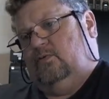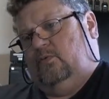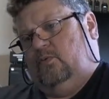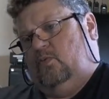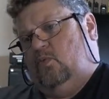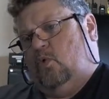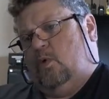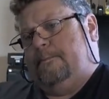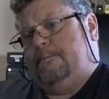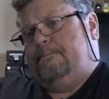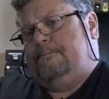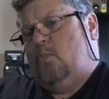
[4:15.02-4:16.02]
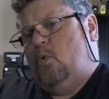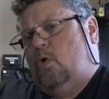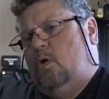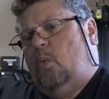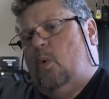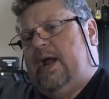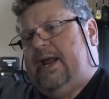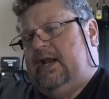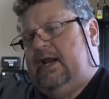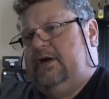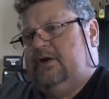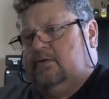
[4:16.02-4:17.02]
we're more weight
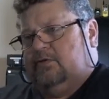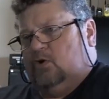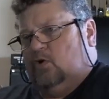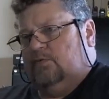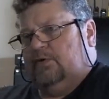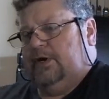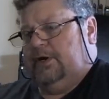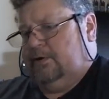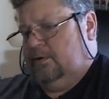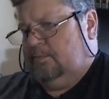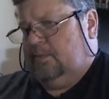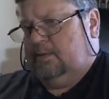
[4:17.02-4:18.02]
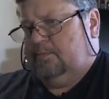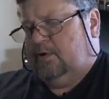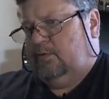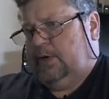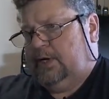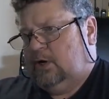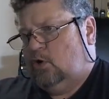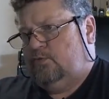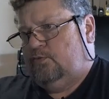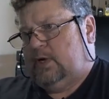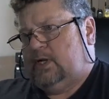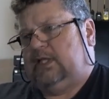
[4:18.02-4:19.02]
here than over here. But we know if
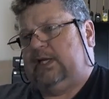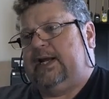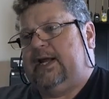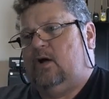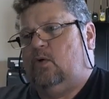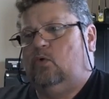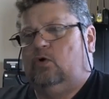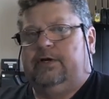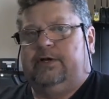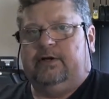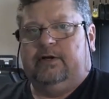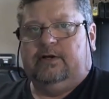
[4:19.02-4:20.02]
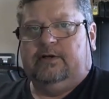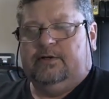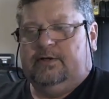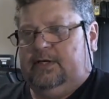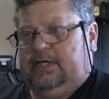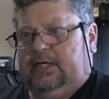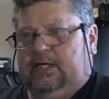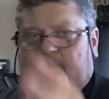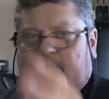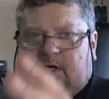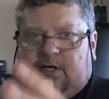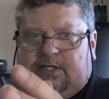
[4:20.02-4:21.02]
we click it out one, it's
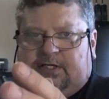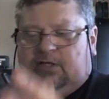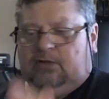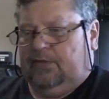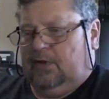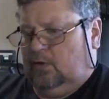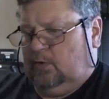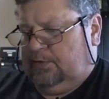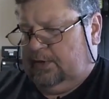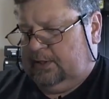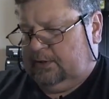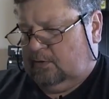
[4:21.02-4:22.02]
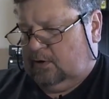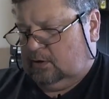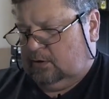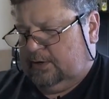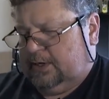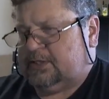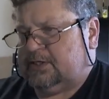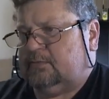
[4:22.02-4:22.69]
going to tilt the whole thing the wrong direction.